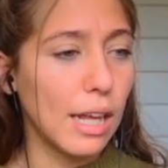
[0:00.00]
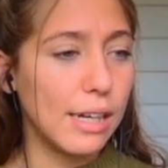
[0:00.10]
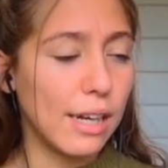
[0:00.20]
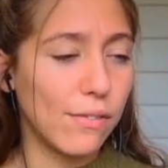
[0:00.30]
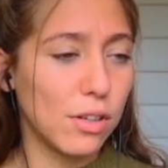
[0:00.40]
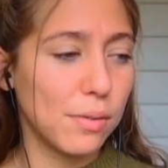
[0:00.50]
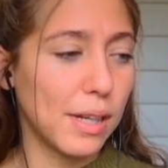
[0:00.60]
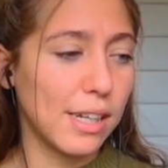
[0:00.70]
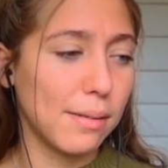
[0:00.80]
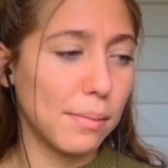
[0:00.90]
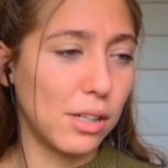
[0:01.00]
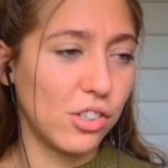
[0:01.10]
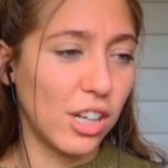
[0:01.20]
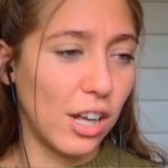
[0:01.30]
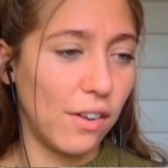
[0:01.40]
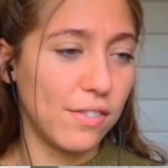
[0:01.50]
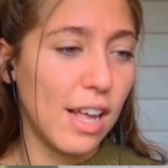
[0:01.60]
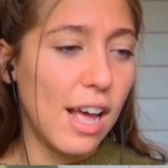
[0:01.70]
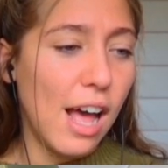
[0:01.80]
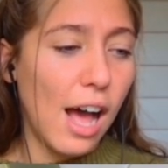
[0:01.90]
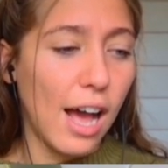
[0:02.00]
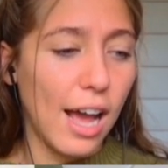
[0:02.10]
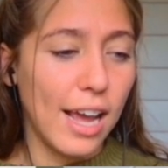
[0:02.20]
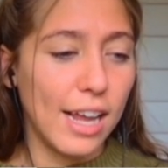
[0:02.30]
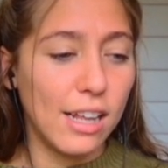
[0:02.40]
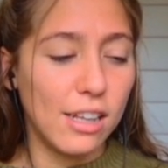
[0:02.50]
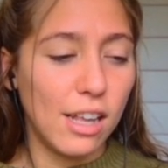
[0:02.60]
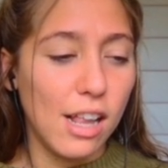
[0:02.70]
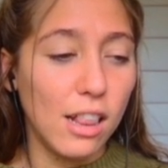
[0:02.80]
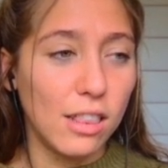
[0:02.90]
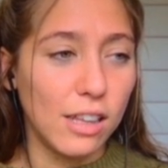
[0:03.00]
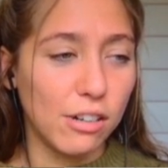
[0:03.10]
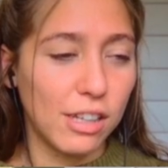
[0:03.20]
And then, of course, we're getting some little shelves. I literally